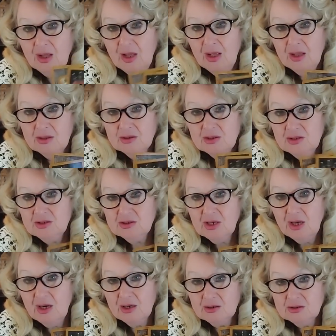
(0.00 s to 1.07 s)
And his
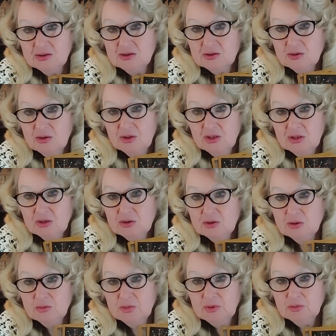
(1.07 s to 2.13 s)
heart is going
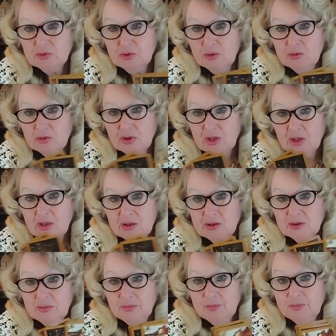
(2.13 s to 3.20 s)
to be
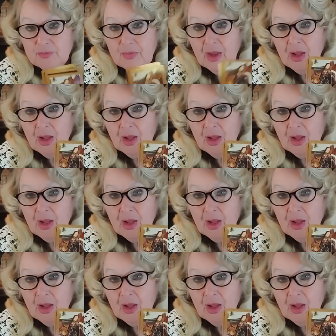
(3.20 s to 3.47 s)
broken.